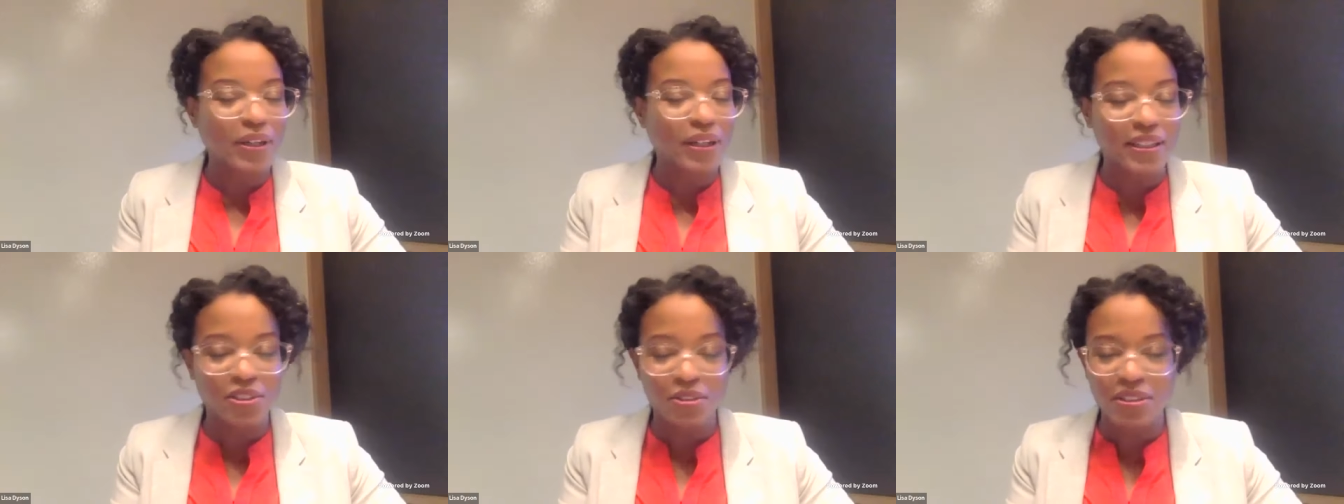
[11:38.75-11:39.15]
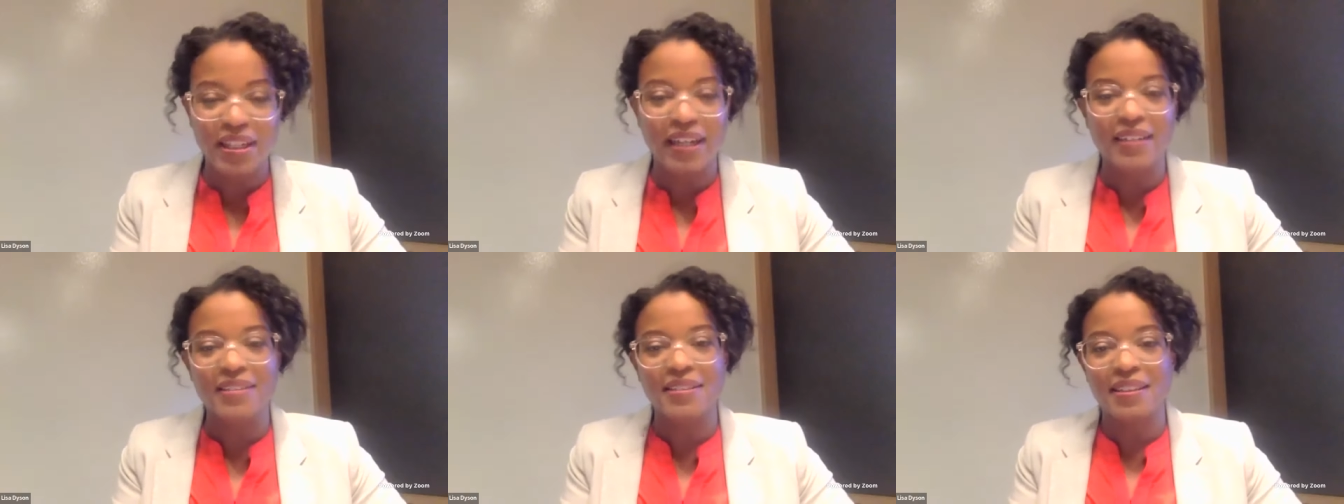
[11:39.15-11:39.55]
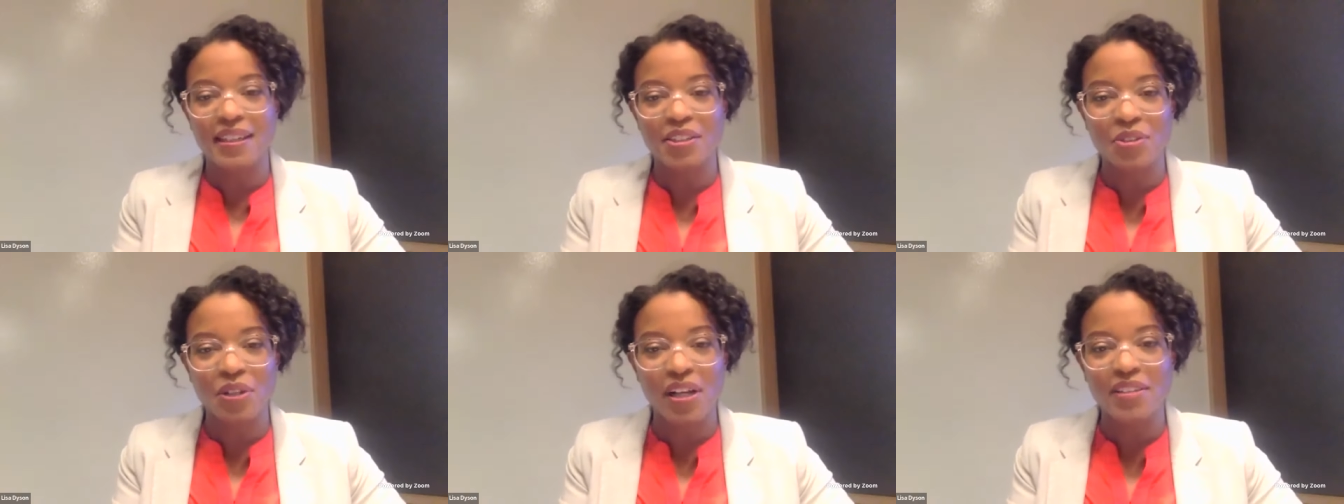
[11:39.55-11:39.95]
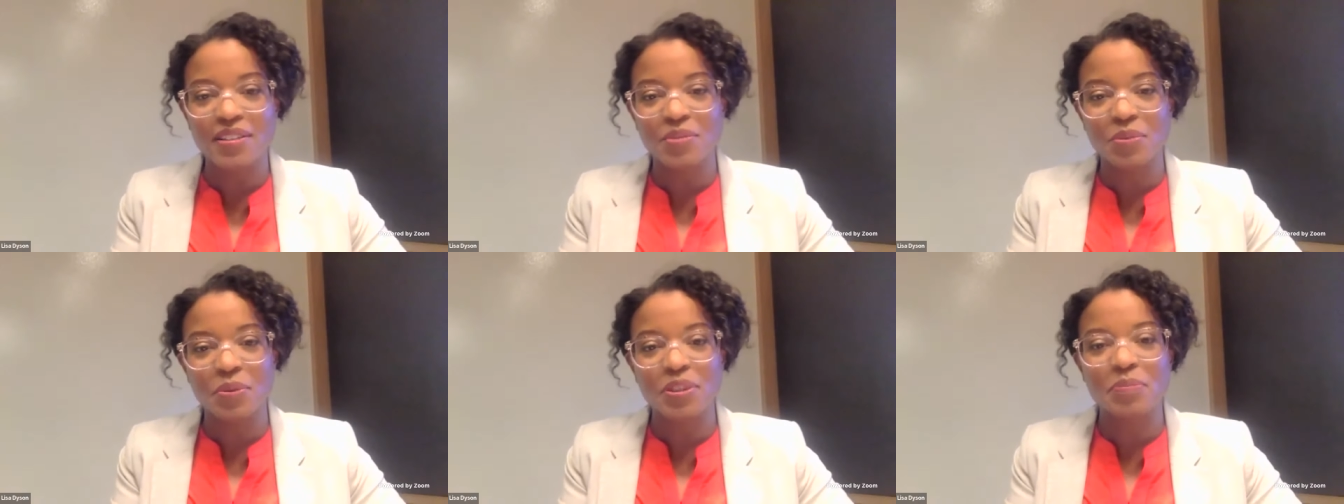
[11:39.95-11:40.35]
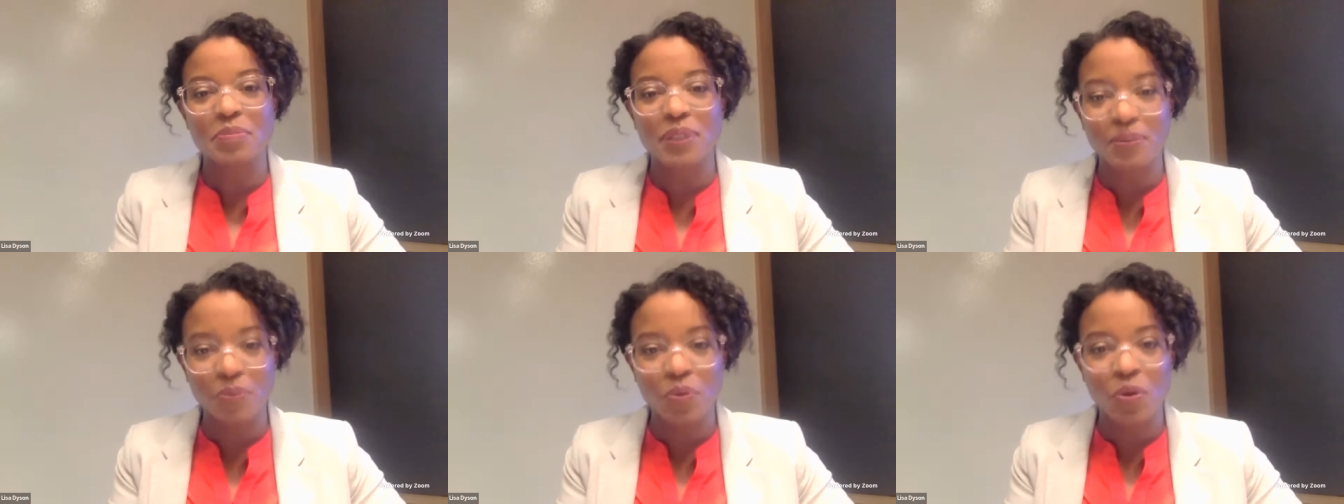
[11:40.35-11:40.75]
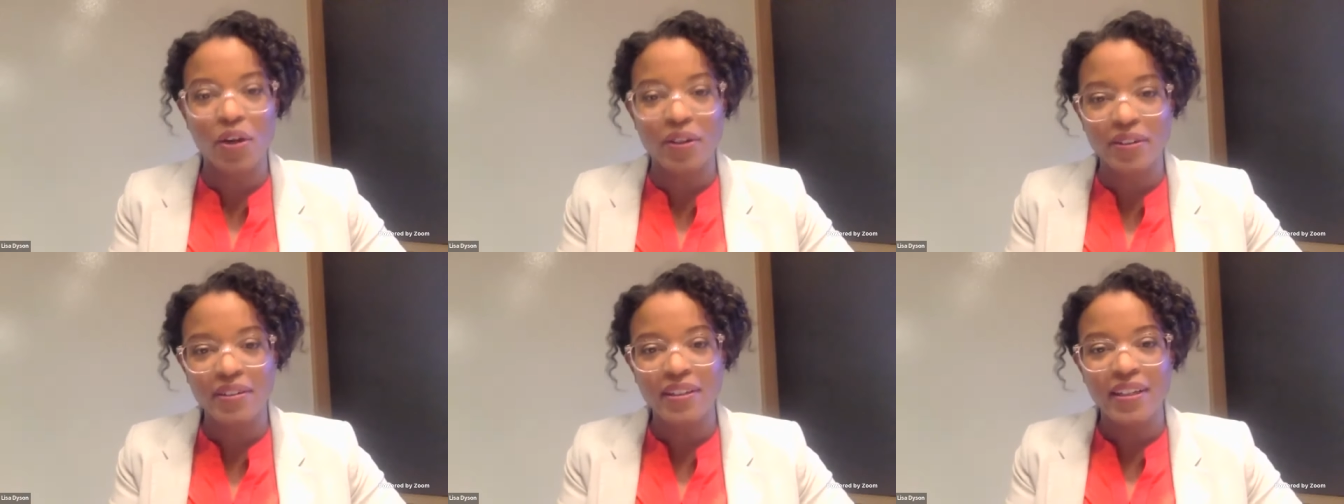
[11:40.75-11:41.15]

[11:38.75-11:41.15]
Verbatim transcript: And as you said, it's electrolysis where we split water